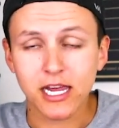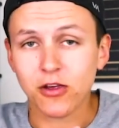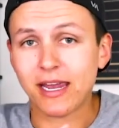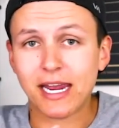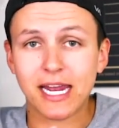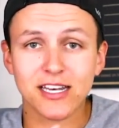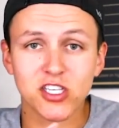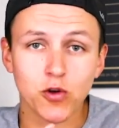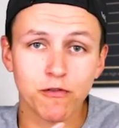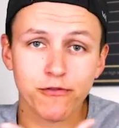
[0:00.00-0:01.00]
You can get
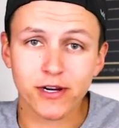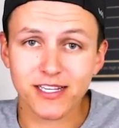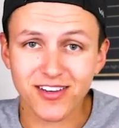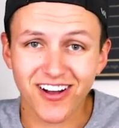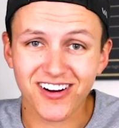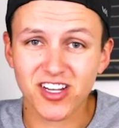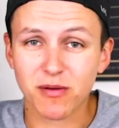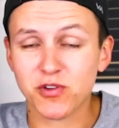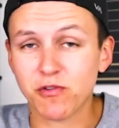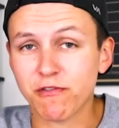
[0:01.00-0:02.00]
two free stocks
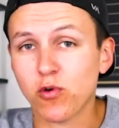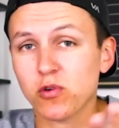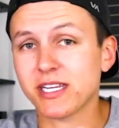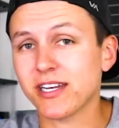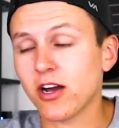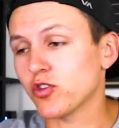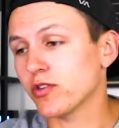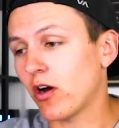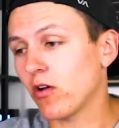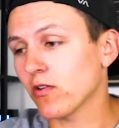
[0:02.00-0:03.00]
up to
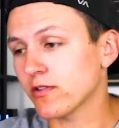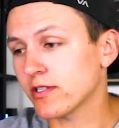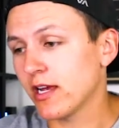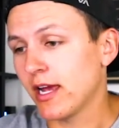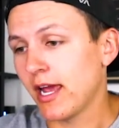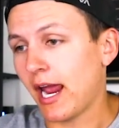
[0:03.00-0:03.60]
$1,400.